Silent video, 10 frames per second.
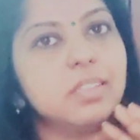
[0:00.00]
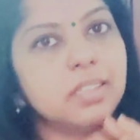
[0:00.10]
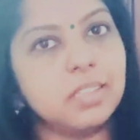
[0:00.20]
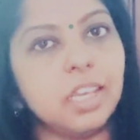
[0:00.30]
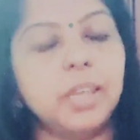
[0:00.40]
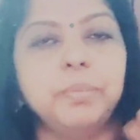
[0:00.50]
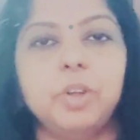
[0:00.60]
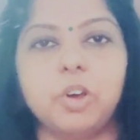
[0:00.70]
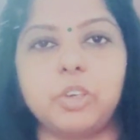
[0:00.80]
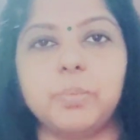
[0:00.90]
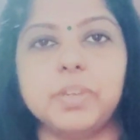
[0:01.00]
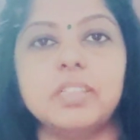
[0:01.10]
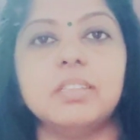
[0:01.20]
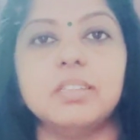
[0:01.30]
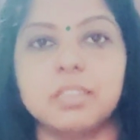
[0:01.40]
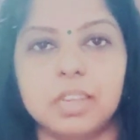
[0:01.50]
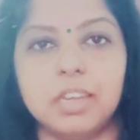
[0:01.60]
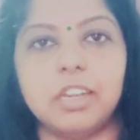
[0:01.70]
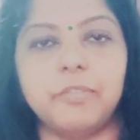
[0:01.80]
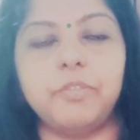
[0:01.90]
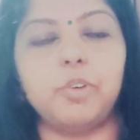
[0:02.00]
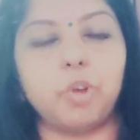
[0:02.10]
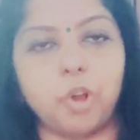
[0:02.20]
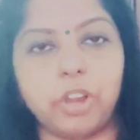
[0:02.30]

The same documents is needed for